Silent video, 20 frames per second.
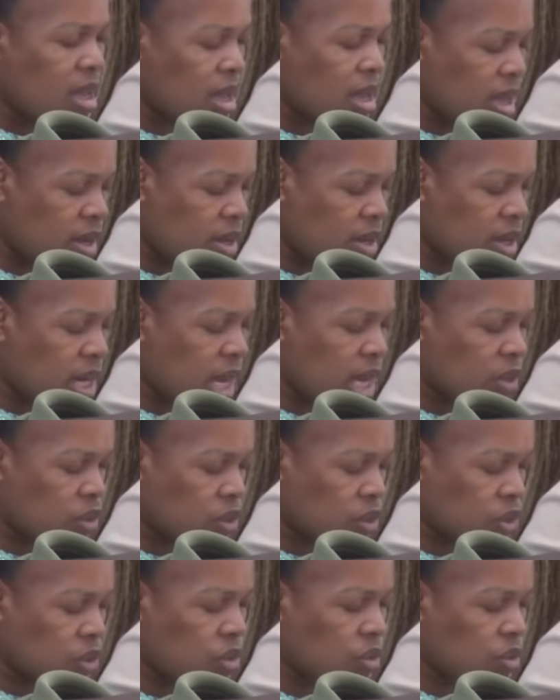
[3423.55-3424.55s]

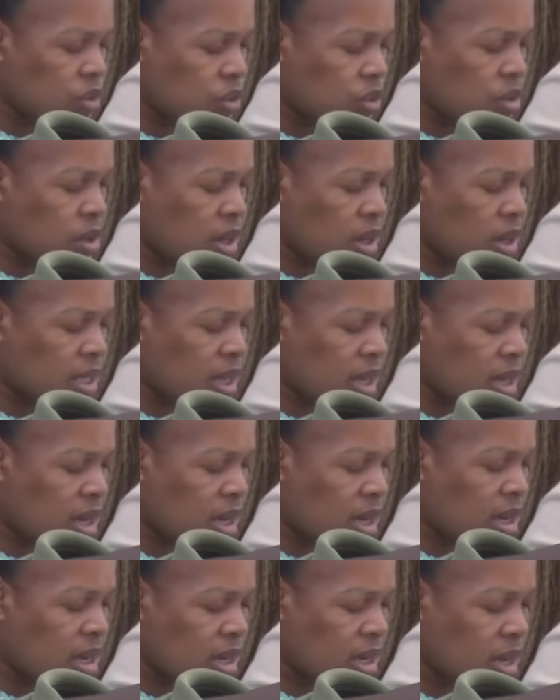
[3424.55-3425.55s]
You are
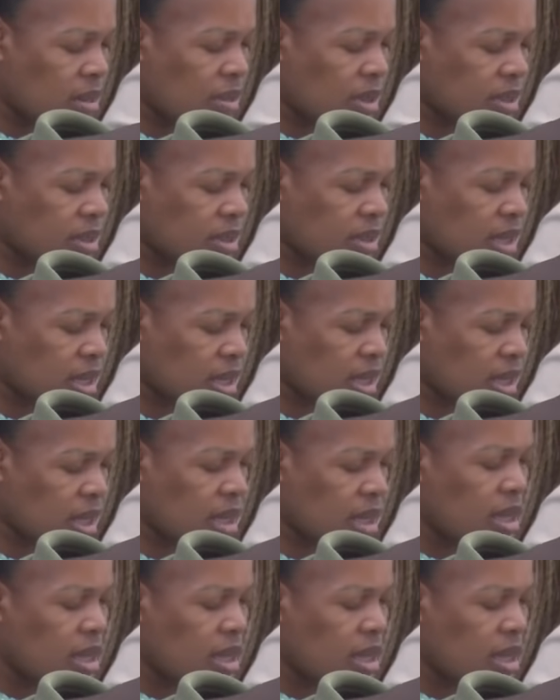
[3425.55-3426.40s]
the strength of my